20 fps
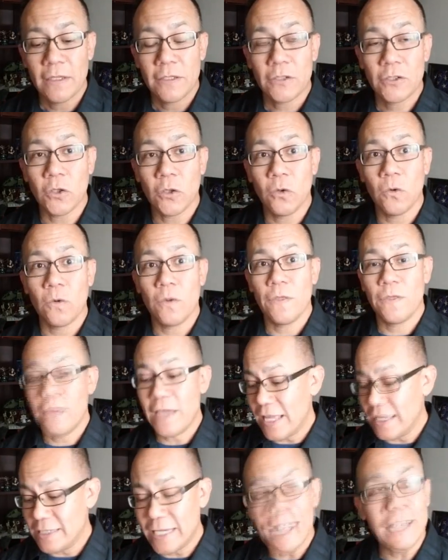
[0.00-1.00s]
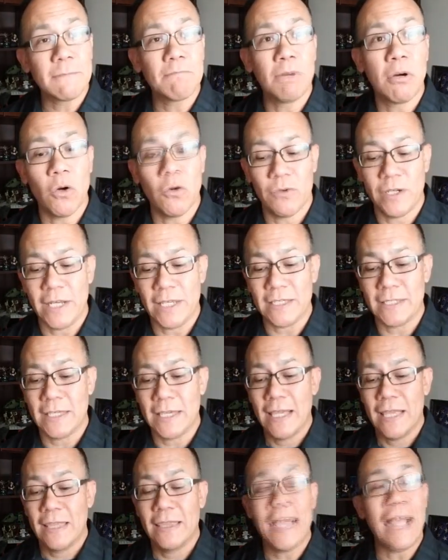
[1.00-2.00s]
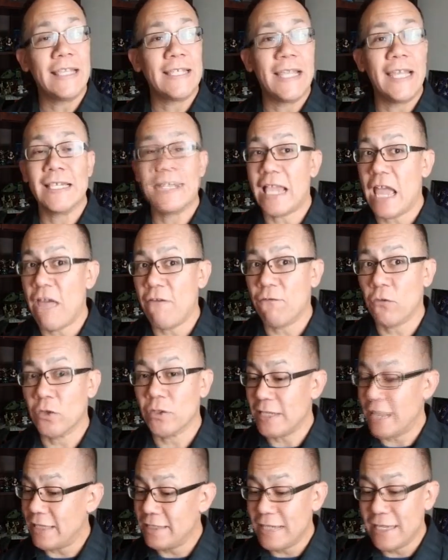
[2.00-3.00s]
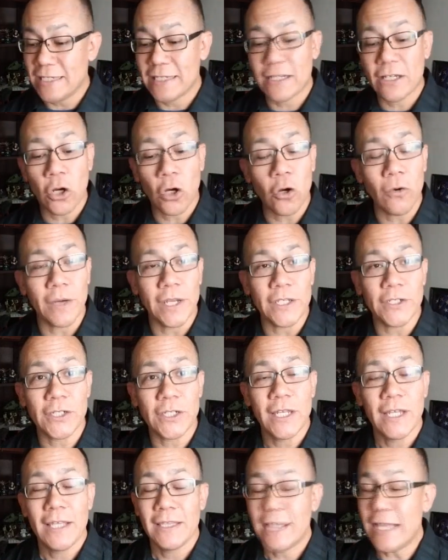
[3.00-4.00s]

So that takes boldness, that takes effort, that takes courage,